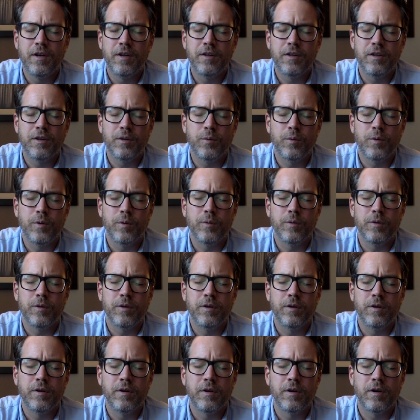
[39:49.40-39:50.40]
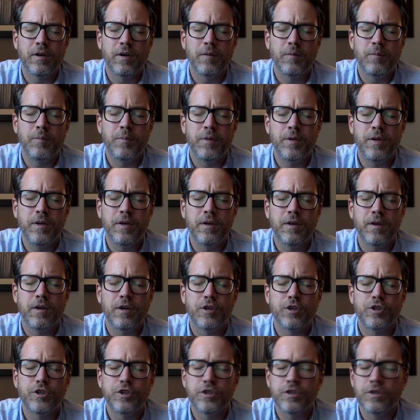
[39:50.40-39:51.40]
that we would uh, be
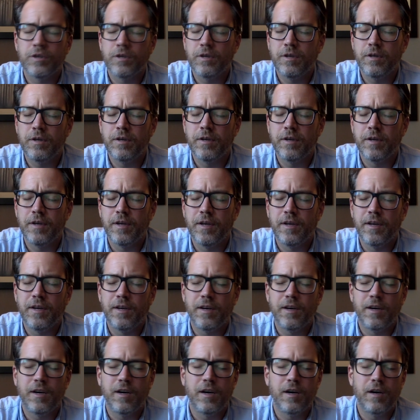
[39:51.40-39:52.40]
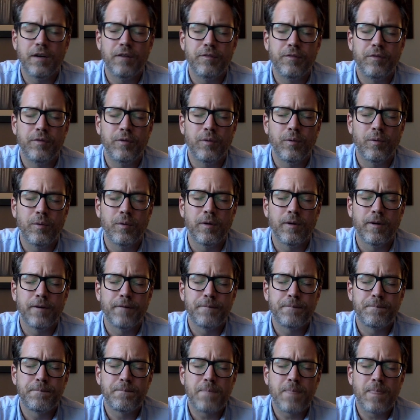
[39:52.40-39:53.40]
assured uh, of your
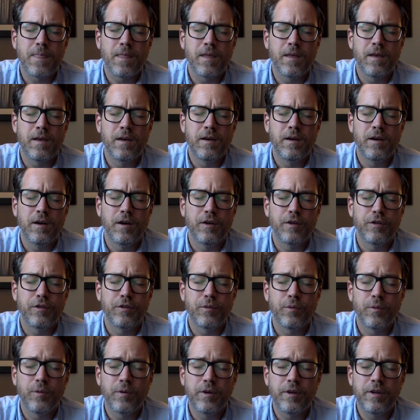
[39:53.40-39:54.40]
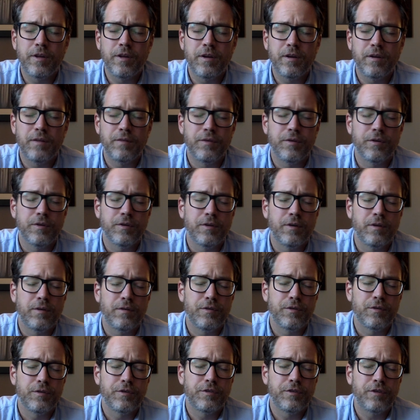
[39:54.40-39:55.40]
authority, of your of
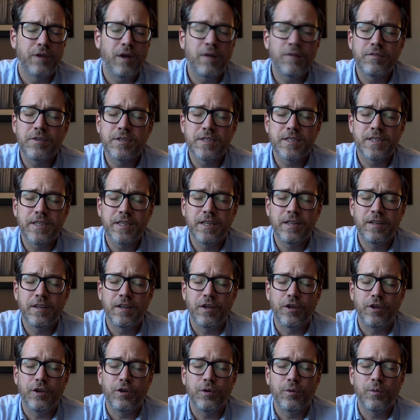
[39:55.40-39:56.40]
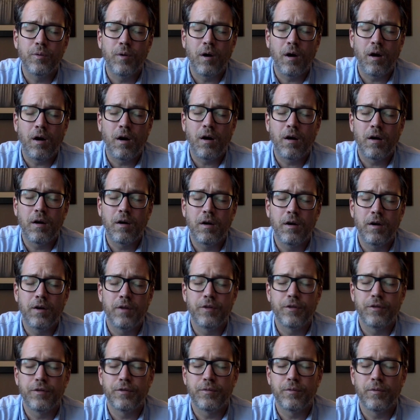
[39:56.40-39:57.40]
your sovereignty, that you are on
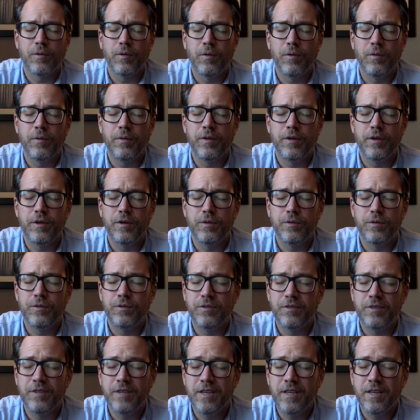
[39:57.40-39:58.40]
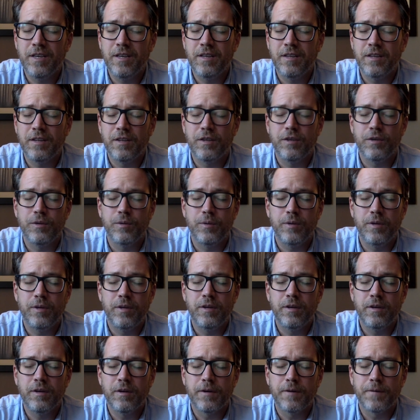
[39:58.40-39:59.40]
the throne, that you see, that you
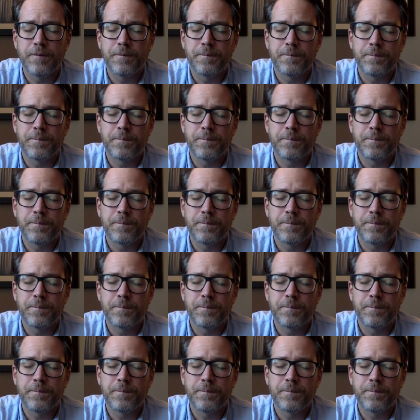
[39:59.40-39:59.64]
hear,